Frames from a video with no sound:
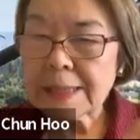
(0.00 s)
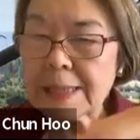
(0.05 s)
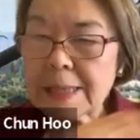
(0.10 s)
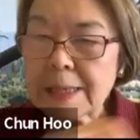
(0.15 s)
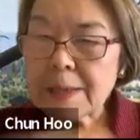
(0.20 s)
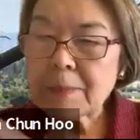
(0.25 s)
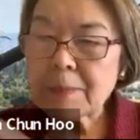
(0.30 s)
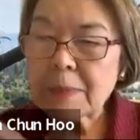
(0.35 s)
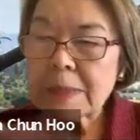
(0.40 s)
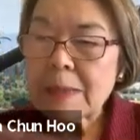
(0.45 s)

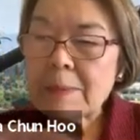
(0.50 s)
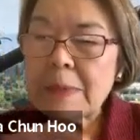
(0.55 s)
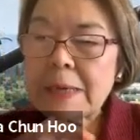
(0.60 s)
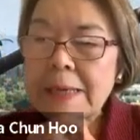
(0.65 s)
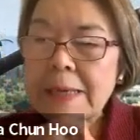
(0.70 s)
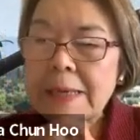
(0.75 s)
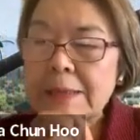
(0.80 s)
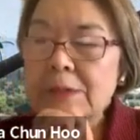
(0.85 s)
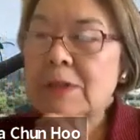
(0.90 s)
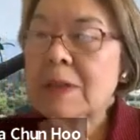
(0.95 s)
Let
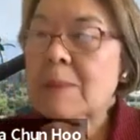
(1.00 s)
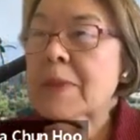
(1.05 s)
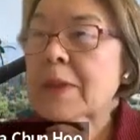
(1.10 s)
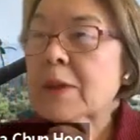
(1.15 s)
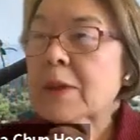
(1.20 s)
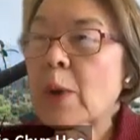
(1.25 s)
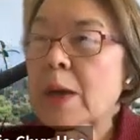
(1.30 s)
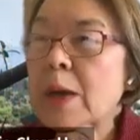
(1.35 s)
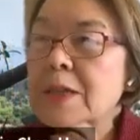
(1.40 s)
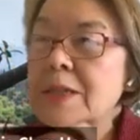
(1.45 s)
me get to some of
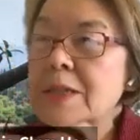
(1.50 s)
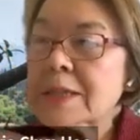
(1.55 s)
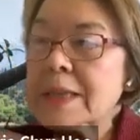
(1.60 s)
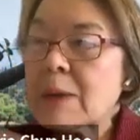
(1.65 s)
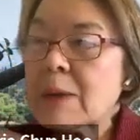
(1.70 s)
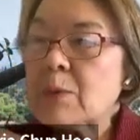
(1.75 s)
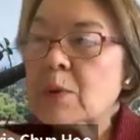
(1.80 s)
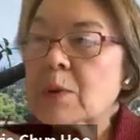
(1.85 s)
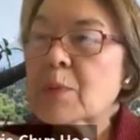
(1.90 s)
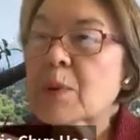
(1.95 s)
the questions
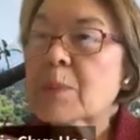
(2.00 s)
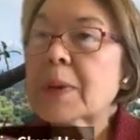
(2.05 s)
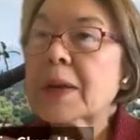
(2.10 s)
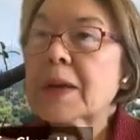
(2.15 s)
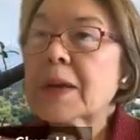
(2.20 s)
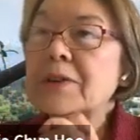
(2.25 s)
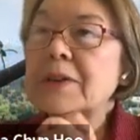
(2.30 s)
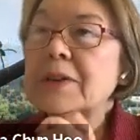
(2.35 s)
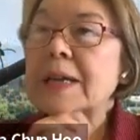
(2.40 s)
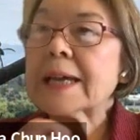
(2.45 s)
that were
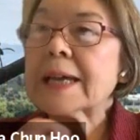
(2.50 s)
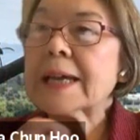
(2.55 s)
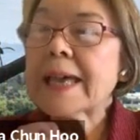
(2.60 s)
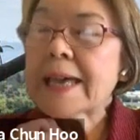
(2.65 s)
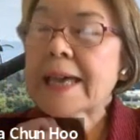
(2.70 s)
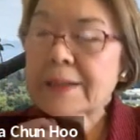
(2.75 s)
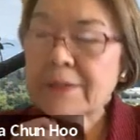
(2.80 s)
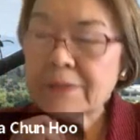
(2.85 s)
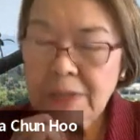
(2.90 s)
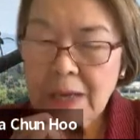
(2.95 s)
prepared
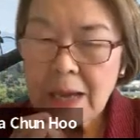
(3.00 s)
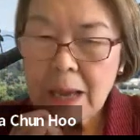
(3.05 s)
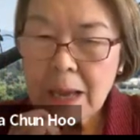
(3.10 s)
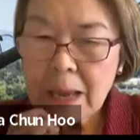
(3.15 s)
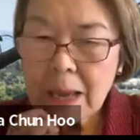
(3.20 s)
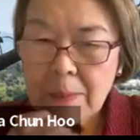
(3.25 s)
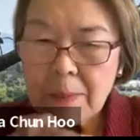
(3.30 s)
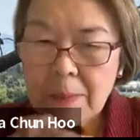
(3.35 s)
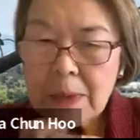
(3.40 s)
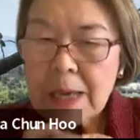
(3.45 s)
ahead of
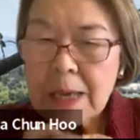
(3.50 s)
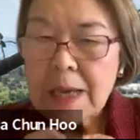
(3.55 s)
time.